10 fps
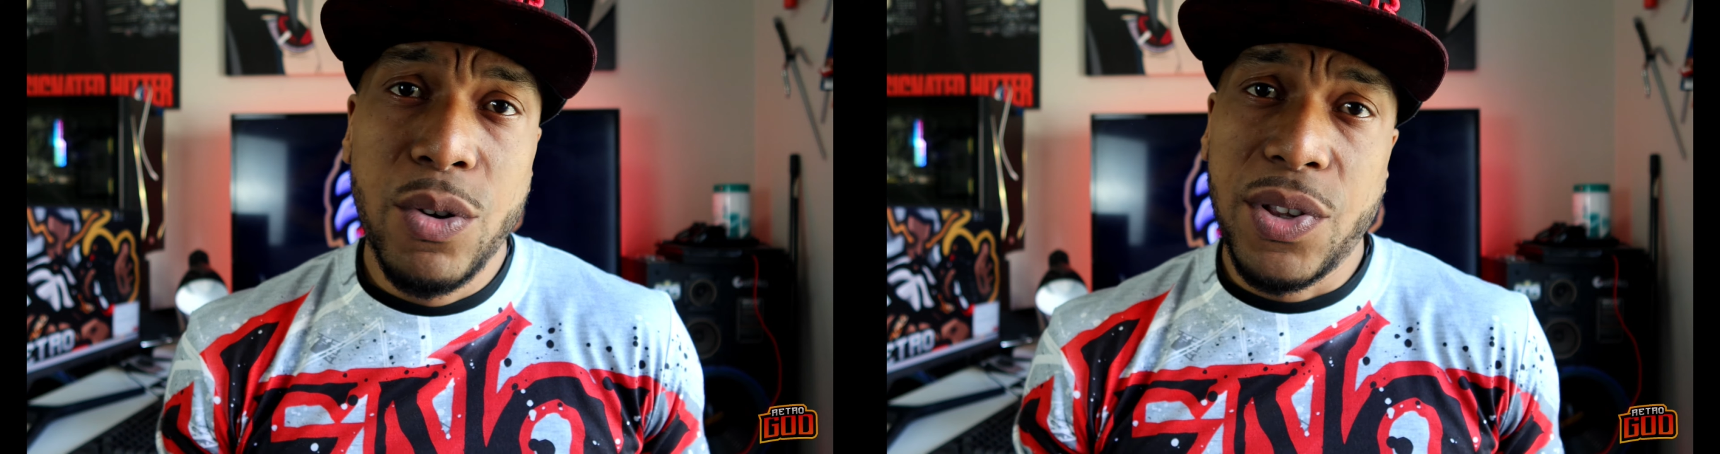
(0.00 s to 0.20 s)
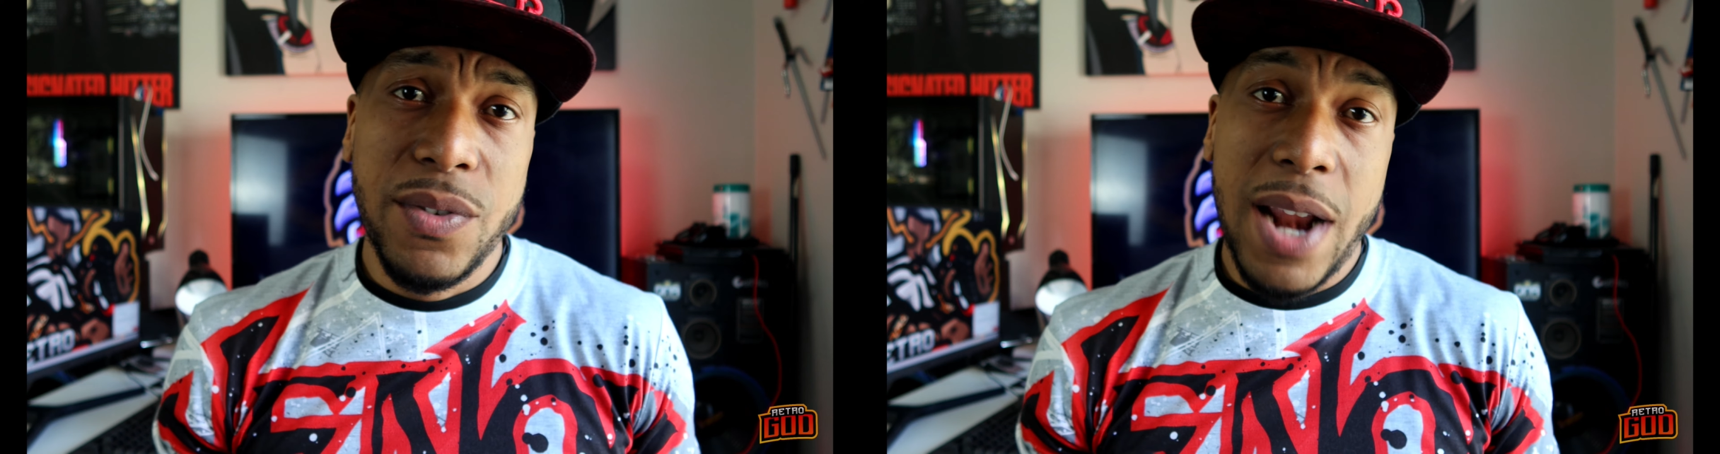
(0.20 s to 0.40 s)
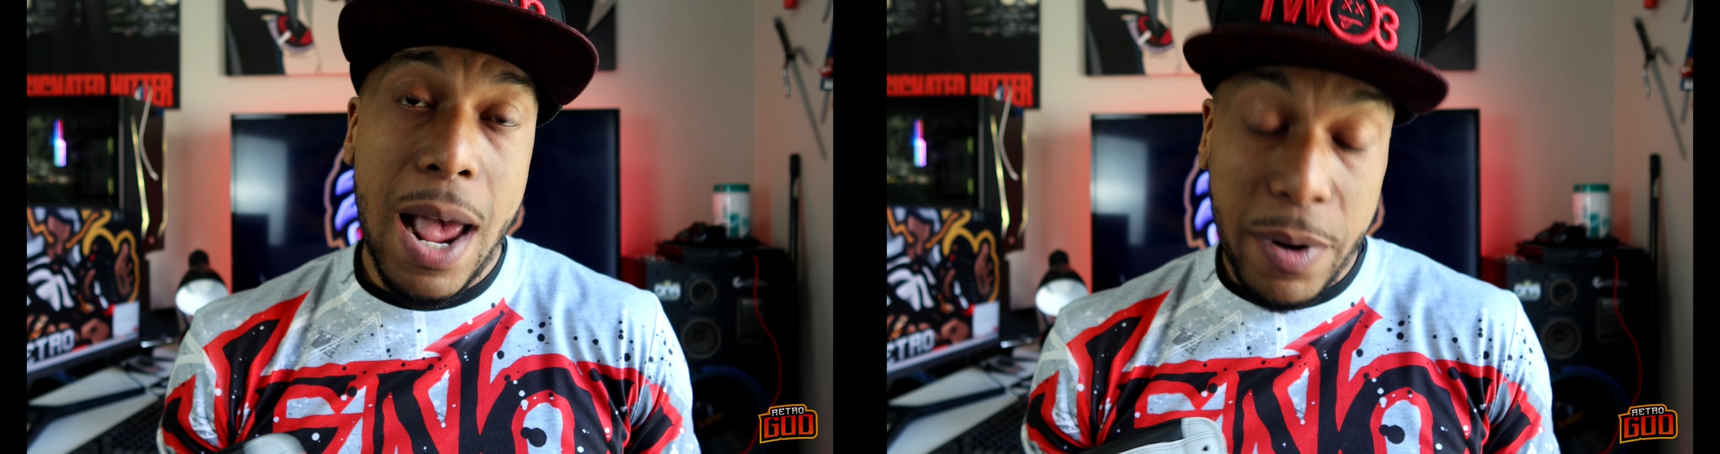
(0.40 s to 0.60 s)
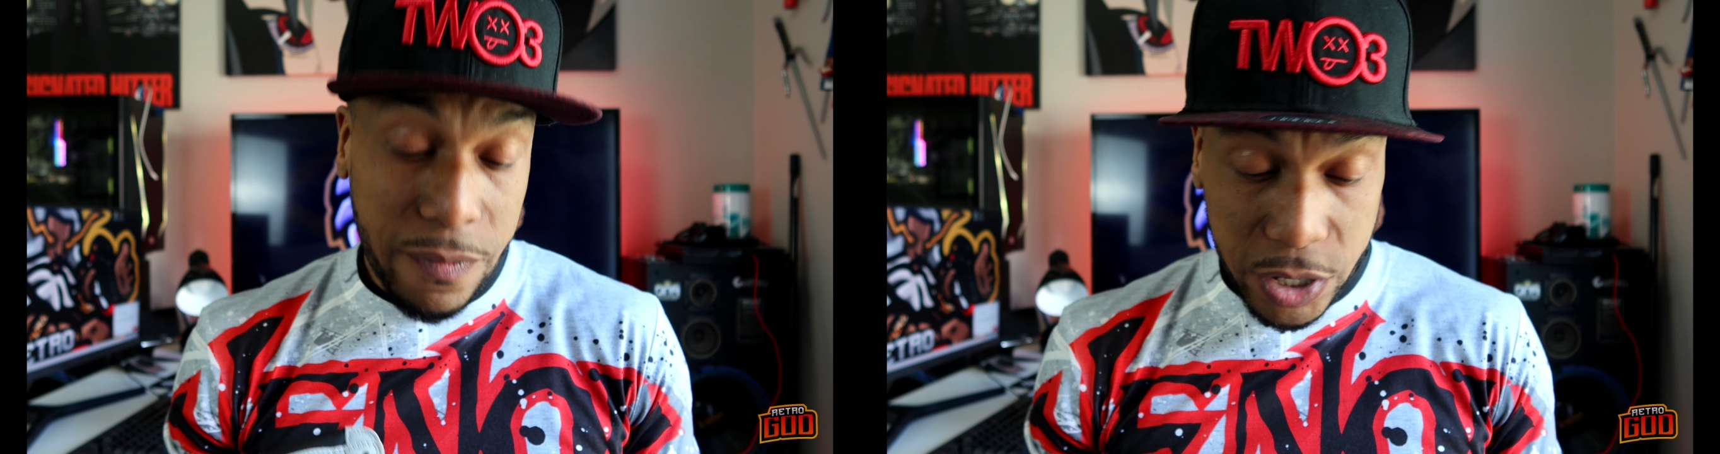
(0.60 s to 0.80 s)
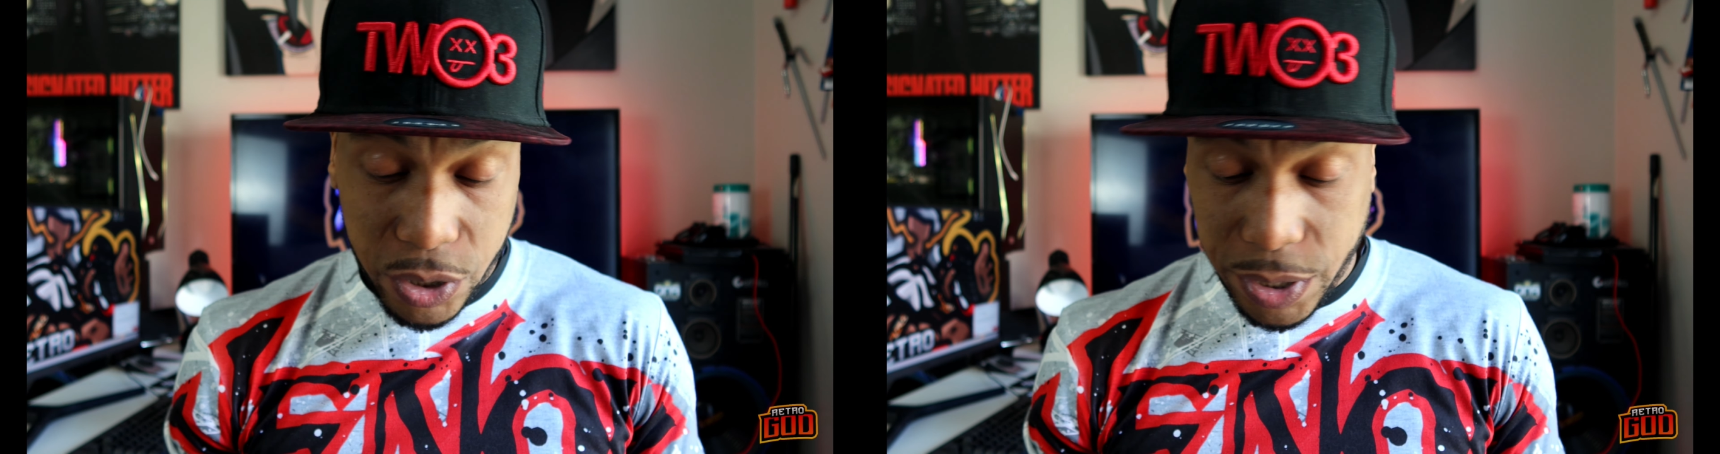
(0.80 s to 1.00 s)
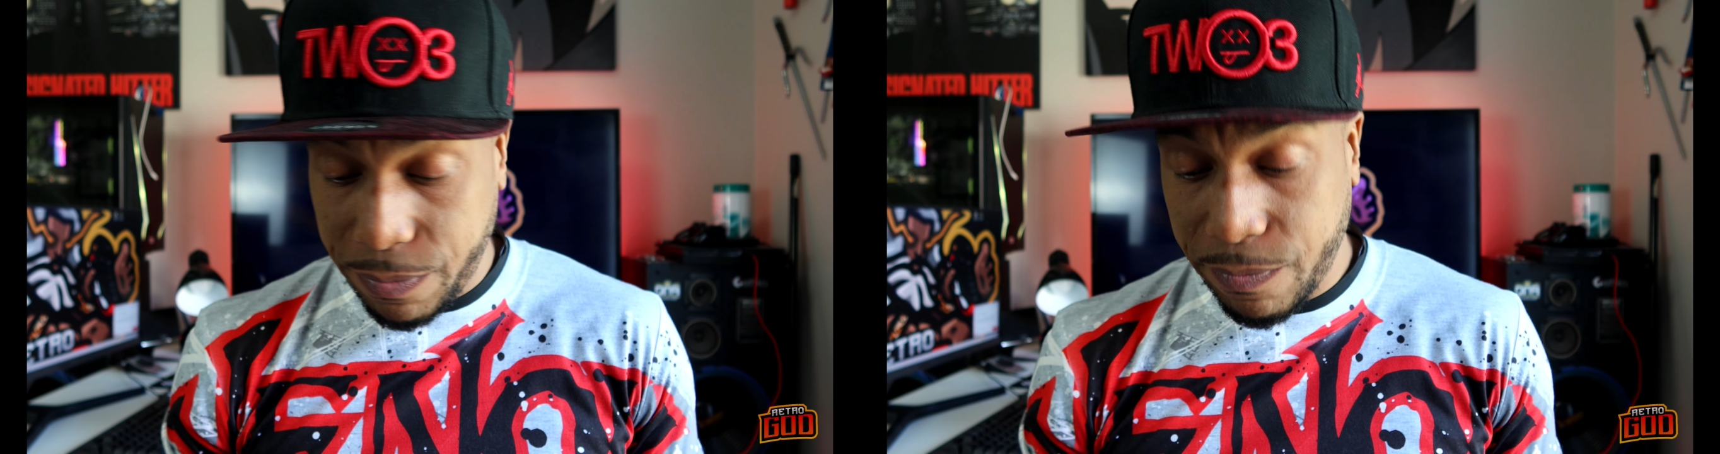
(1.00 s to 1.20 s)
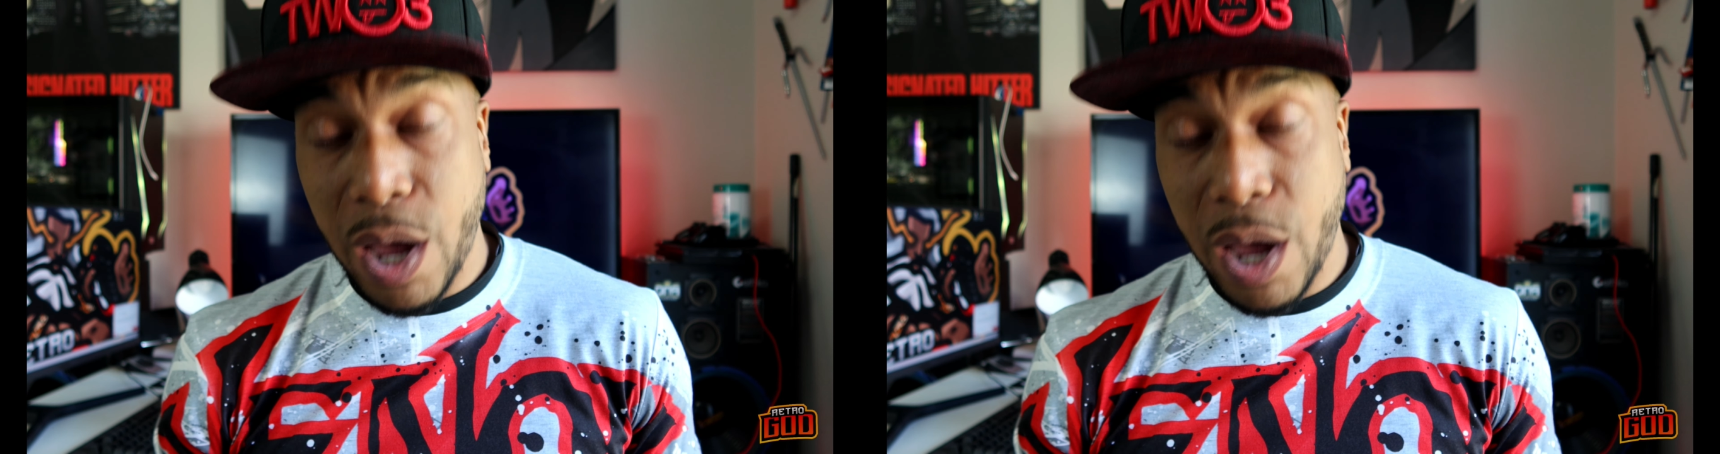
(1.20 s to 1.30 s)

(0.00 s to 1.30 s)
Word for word: knew this was gonna happen eventually.